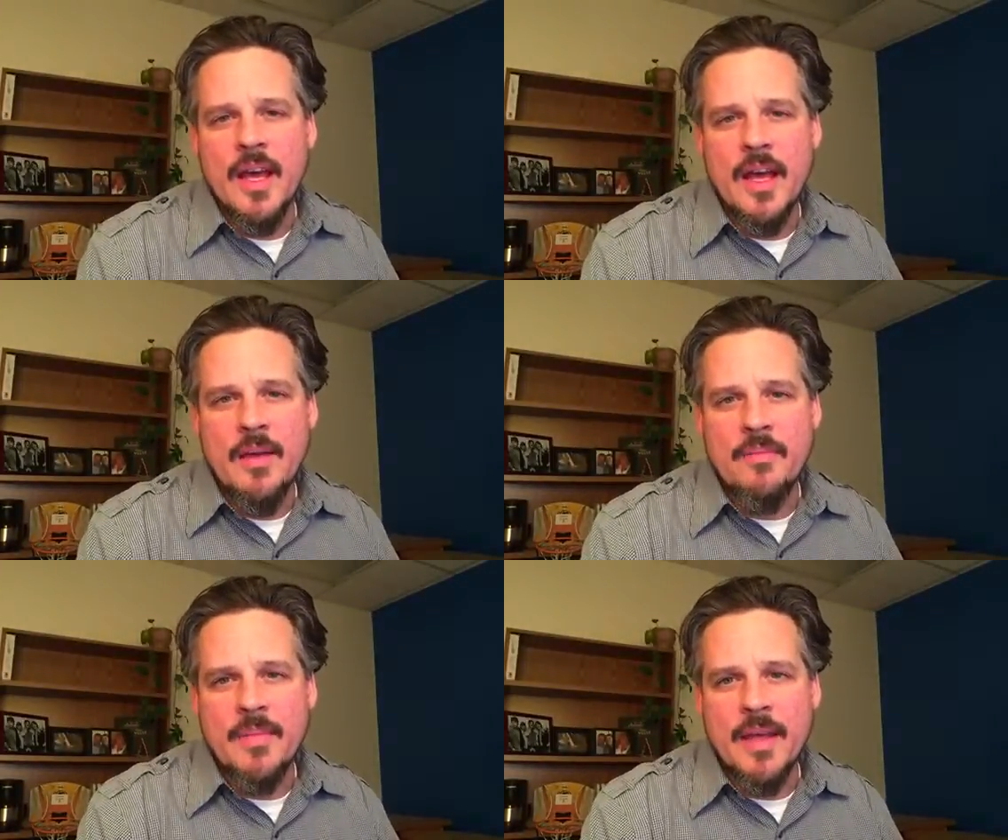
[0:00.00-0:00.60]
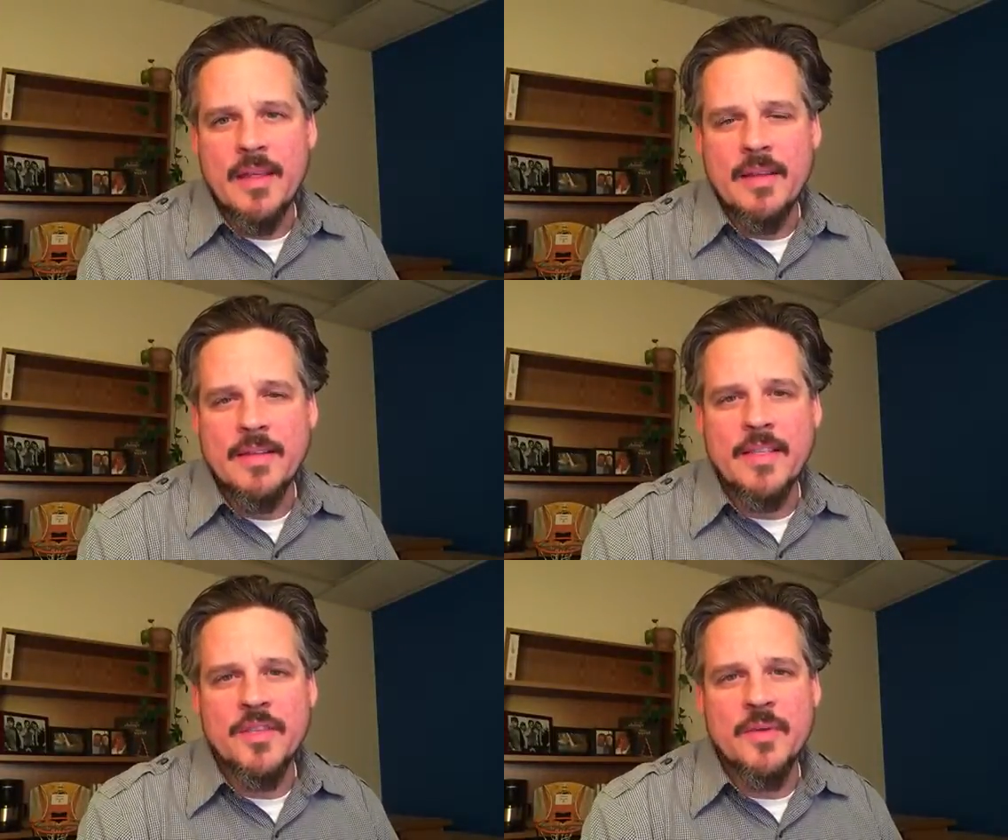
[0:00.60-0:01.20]
and
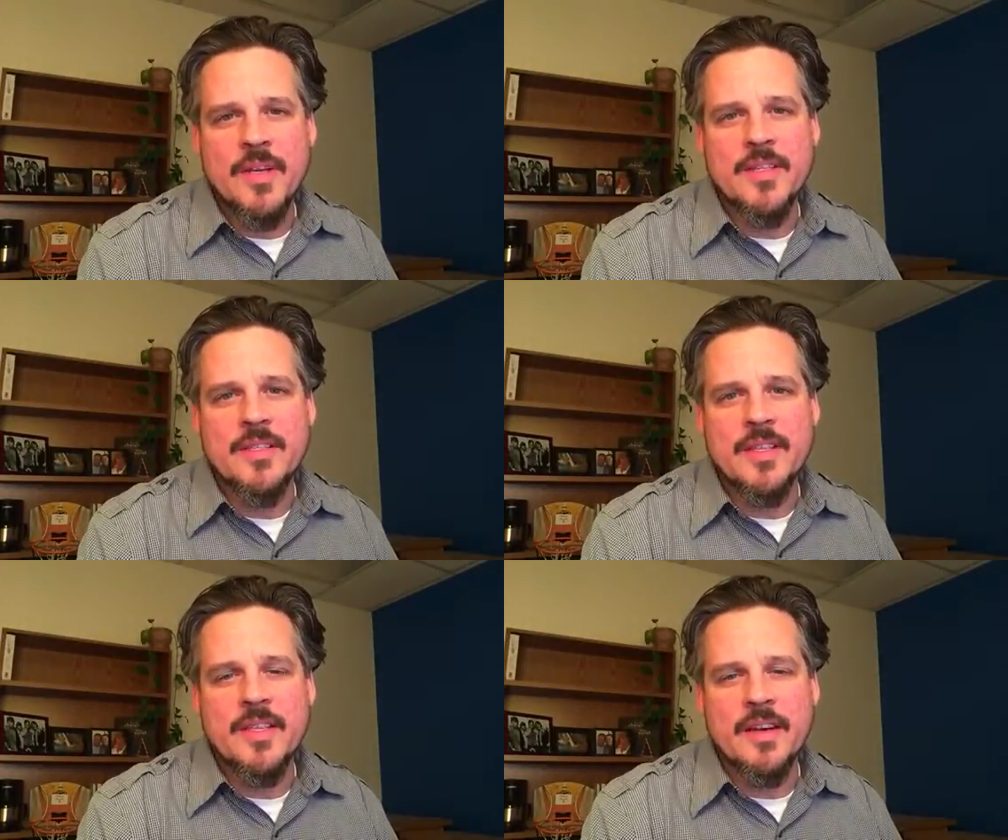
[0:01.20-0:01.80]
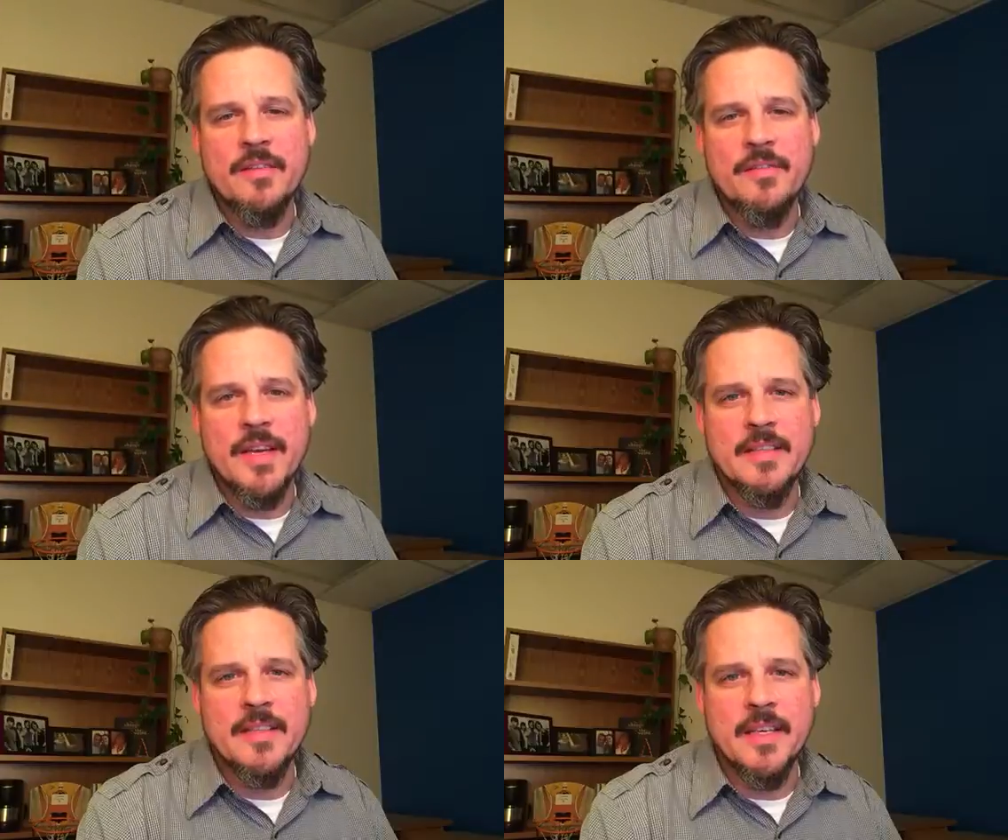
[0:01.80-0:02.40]
situations that they're
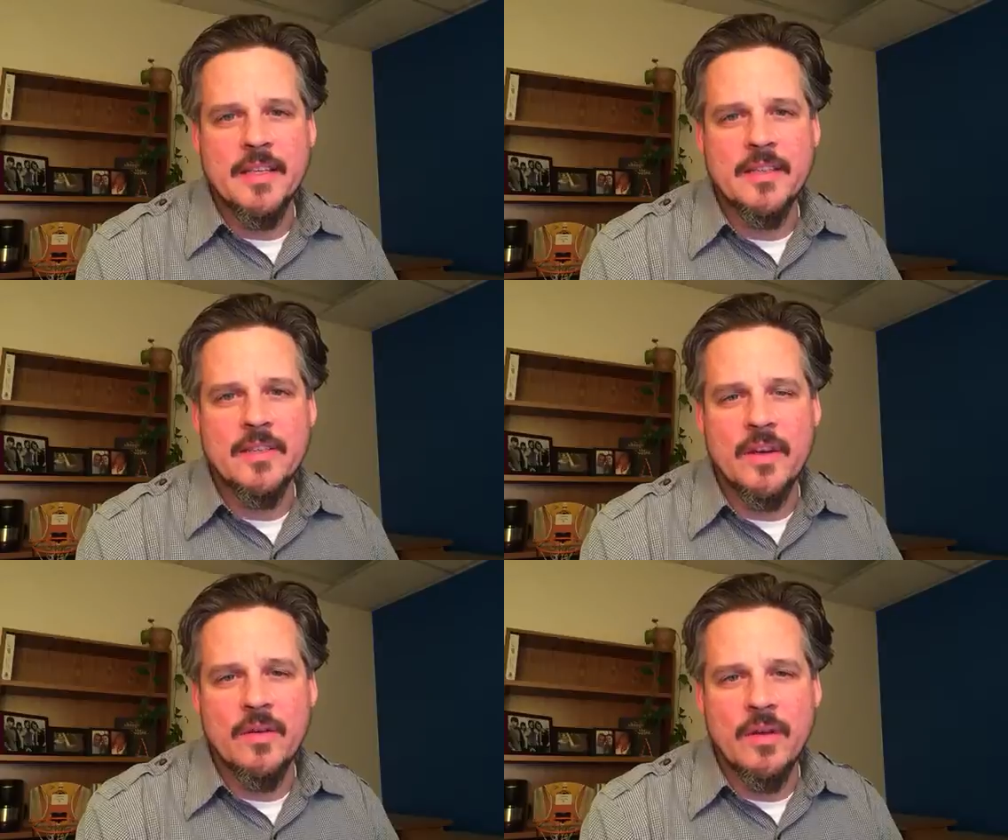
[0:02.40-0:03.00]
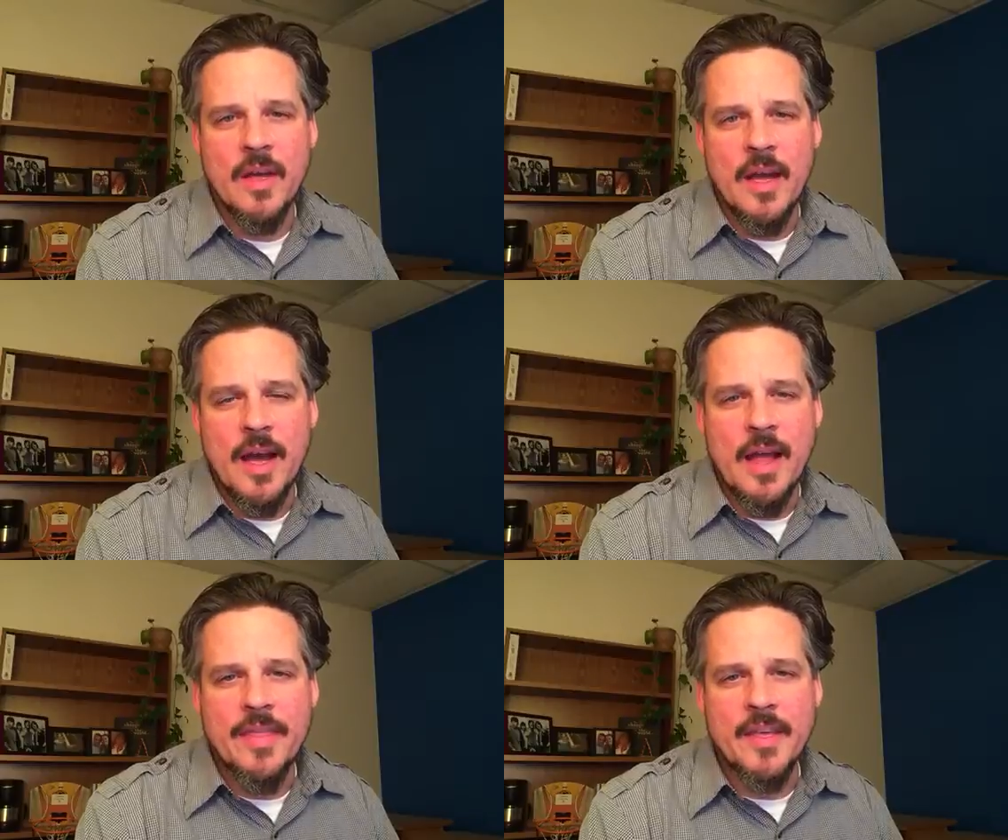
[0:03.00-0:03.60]
facing. So
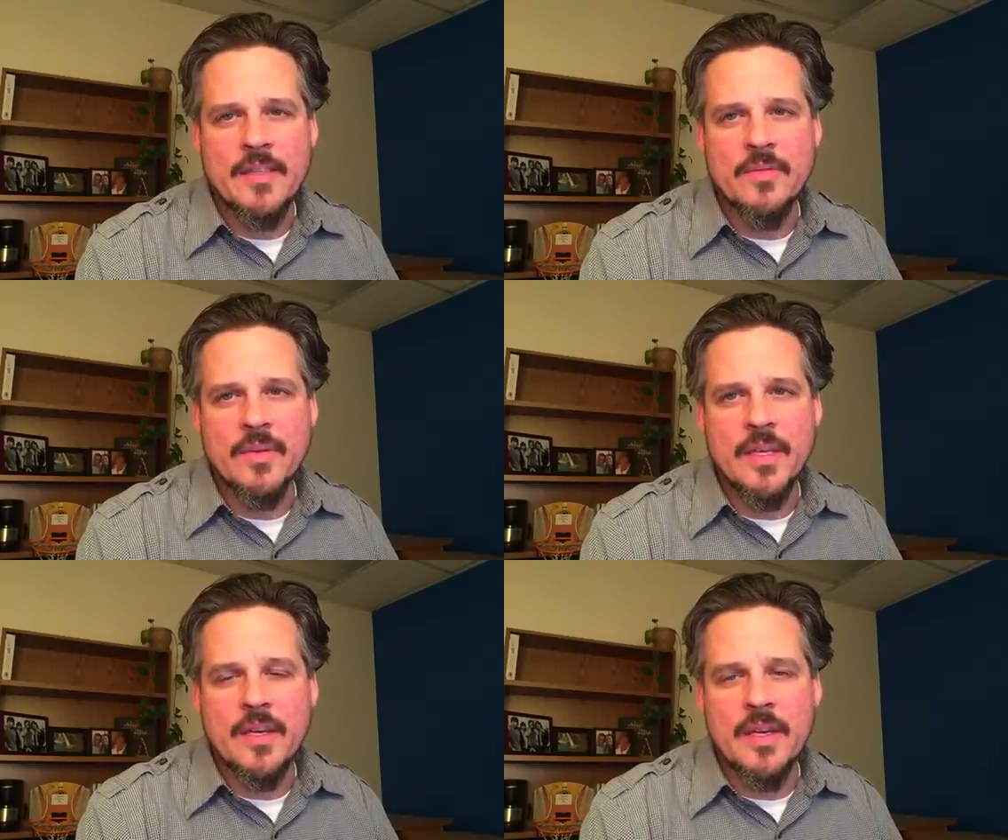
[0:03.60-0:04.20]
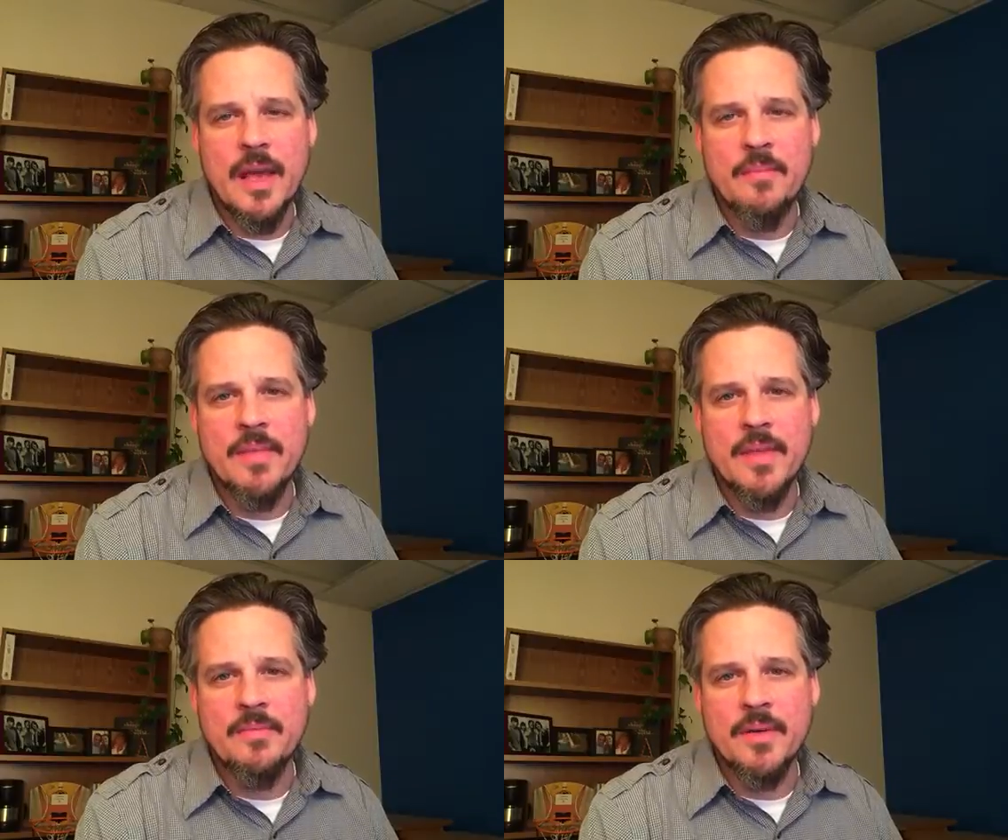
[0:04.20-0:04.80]
I think it's a really good
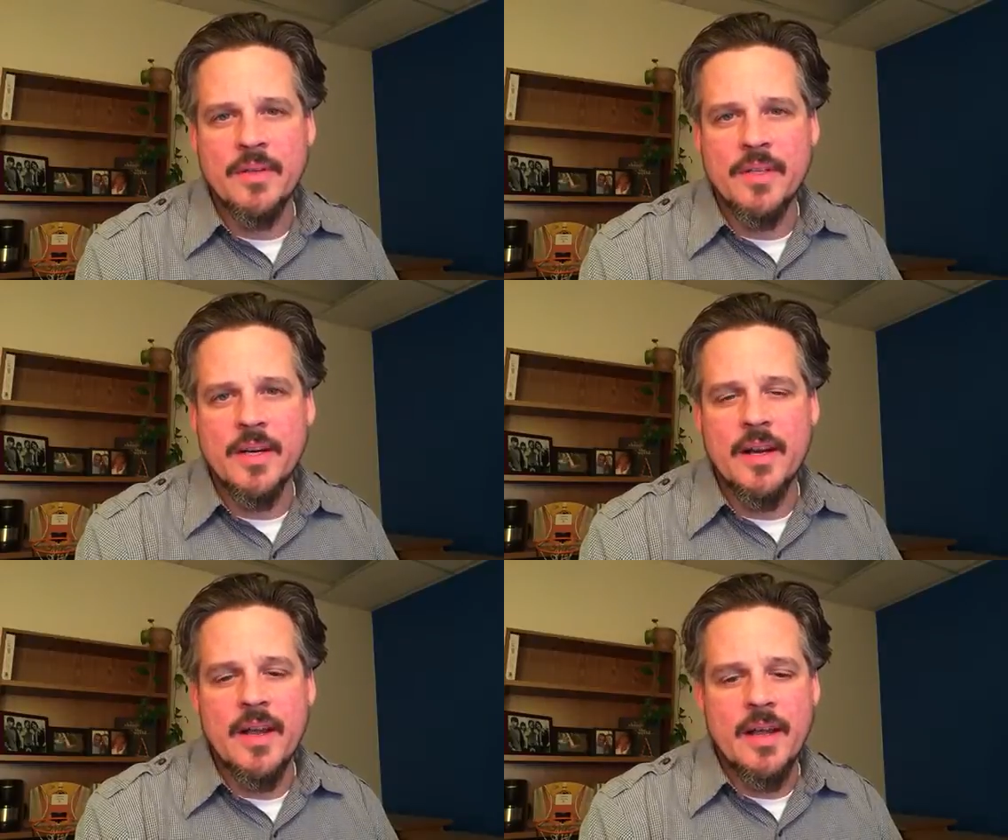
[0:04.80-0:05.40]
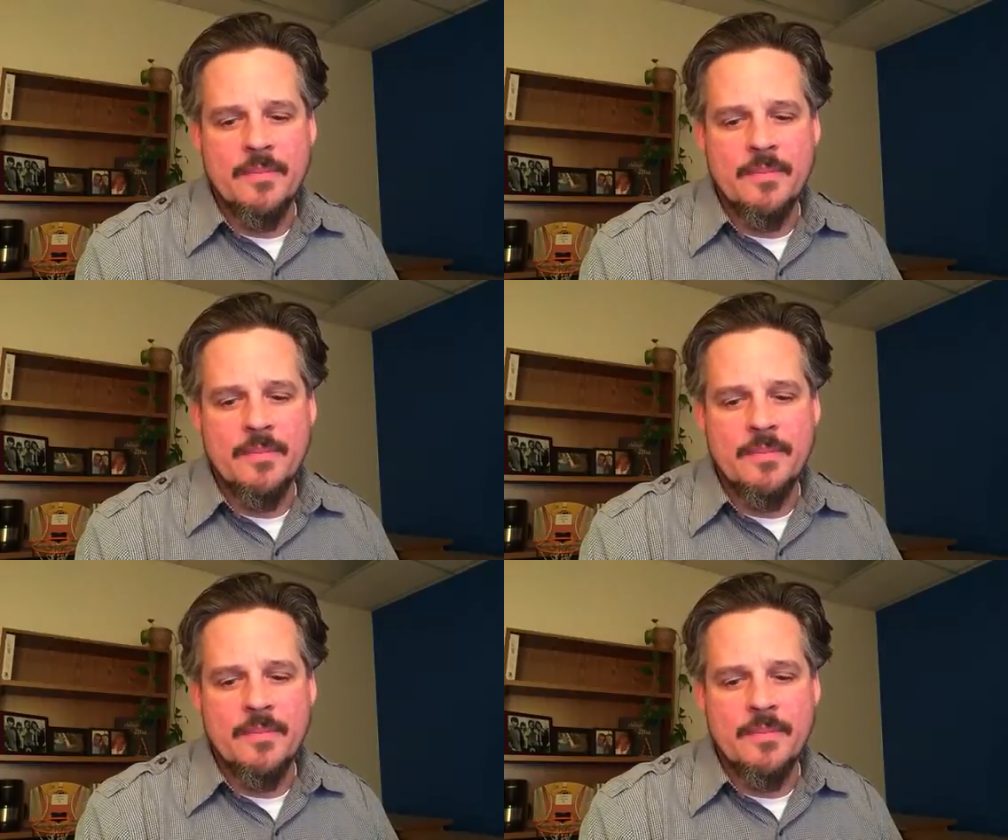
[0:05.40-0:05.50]
empathy builder.